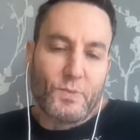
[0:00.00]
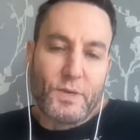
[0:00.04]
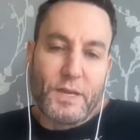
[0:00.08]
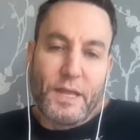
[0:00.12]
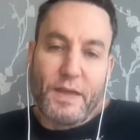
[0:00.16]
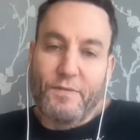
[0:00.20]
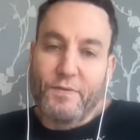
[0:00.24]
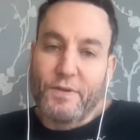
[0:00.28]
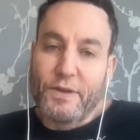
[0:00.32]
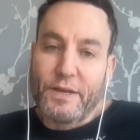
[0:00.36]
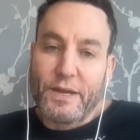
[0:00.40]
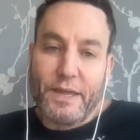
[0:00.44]
We're
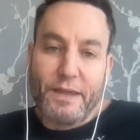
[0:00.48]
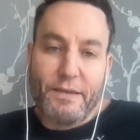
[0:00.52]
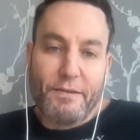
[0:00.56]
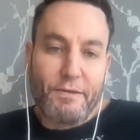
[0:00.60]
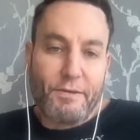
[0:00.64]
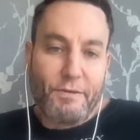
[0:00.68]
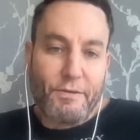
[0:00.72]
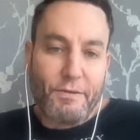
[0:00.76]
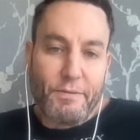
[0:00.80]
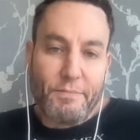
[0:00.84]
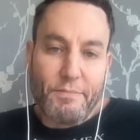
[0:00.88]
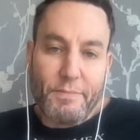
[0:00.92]
never going to
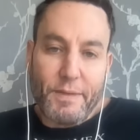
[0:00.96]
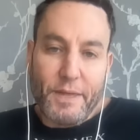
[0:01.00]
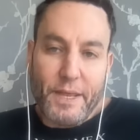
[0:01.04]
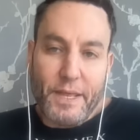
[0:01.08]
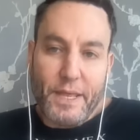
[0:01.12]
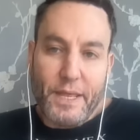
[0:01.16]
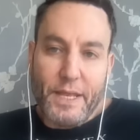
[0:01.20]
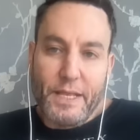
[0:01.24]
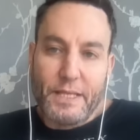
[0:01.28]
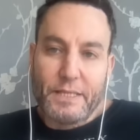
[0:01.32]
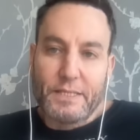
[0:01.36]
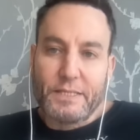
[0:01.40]
hear her admit
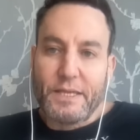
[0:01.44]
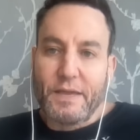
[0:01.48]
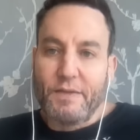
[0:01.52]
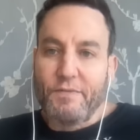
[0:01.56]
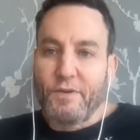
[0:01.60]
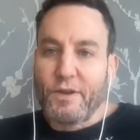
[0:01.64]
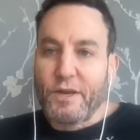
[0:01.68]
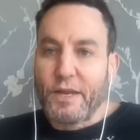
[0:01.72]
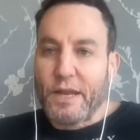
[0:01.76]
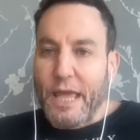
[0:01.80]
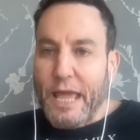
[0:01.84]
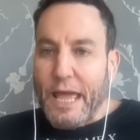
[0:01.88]
it. It's
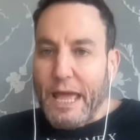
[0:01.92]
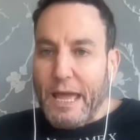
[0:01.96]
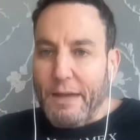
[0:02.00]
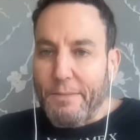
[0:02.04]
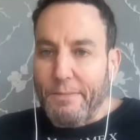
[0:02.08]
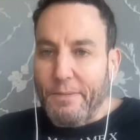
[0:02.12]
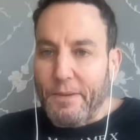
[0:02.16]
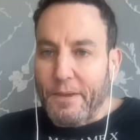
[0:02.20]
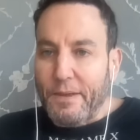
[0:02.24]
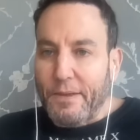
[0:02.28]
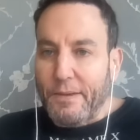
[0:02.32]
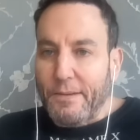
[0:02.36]
never going to
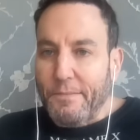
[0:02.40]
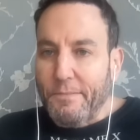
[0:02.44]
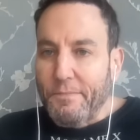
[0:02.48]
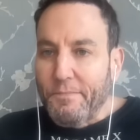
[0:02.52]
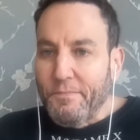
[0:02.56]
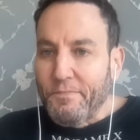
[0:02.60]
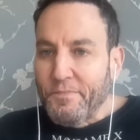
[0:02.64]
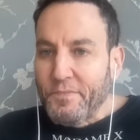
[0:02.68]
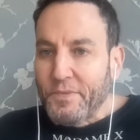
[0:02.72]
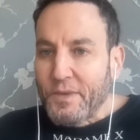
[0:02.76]
happen